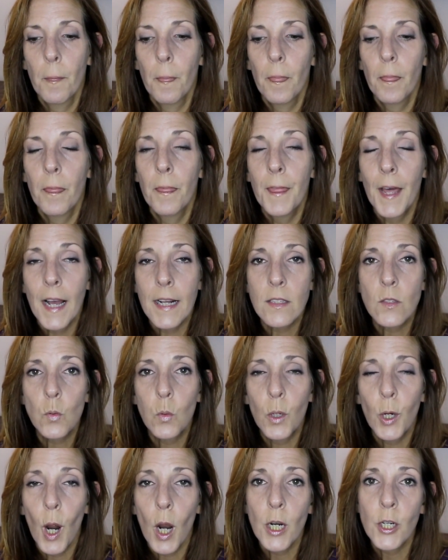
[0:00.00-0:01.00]
that's
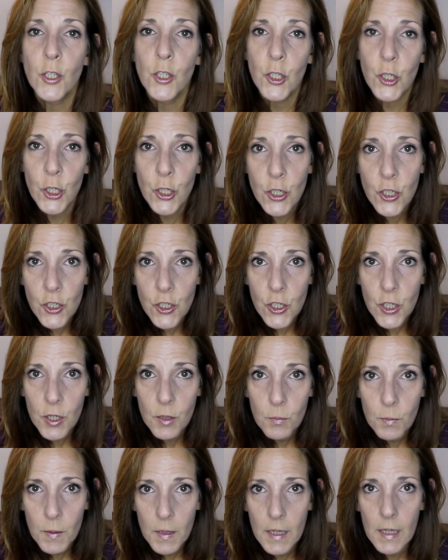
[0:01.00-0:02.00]
what our church
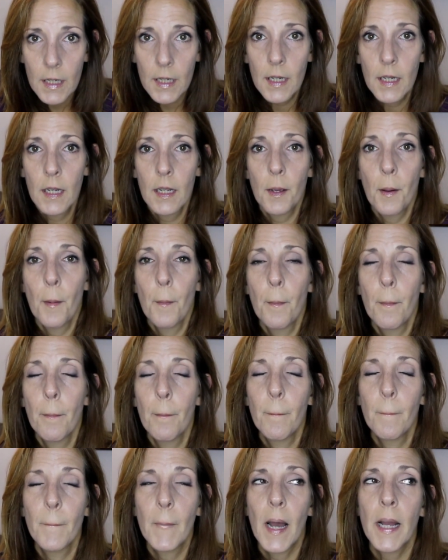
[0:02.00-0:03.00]
should be.
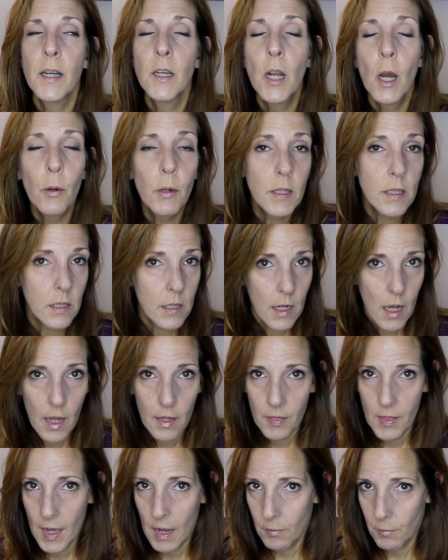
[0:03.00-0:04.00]
I know it's
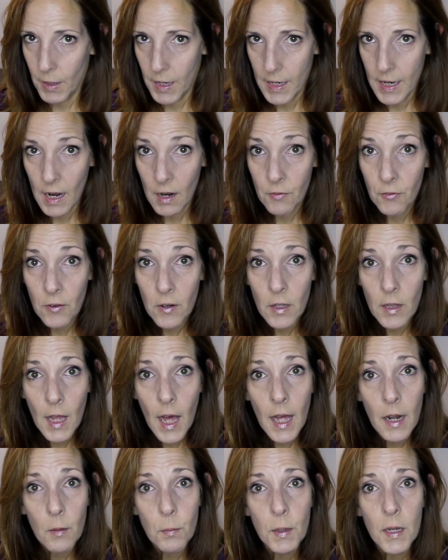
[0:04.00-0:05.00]
not that right now for a
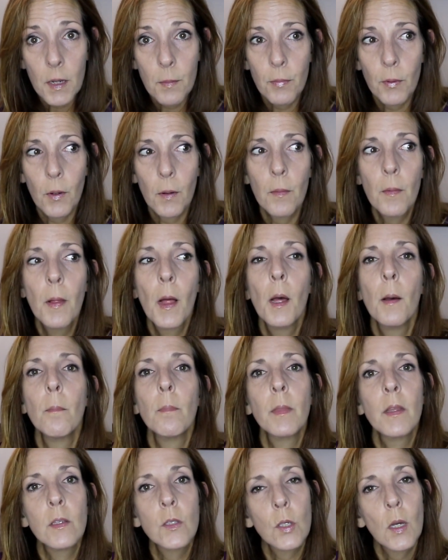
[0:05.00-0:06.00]
lot of people.
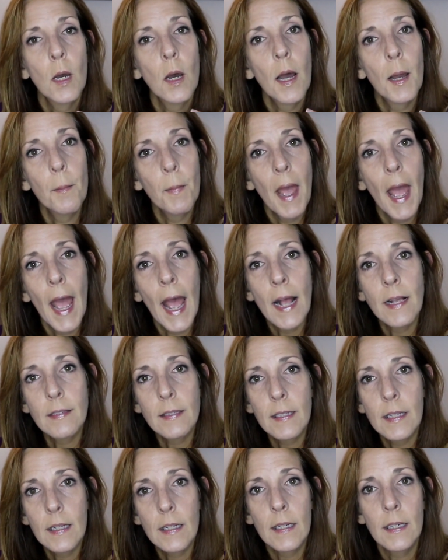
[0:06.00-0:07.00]
So I'm
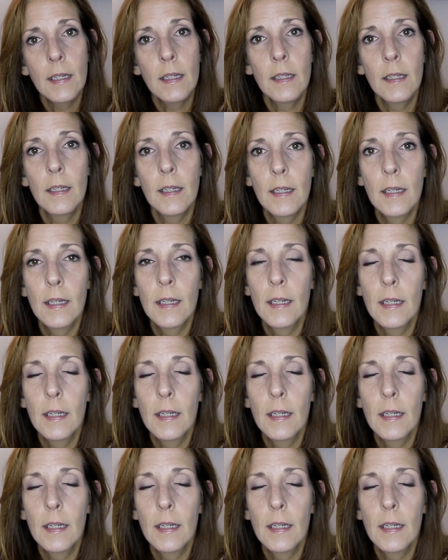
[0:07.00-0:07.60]
asking,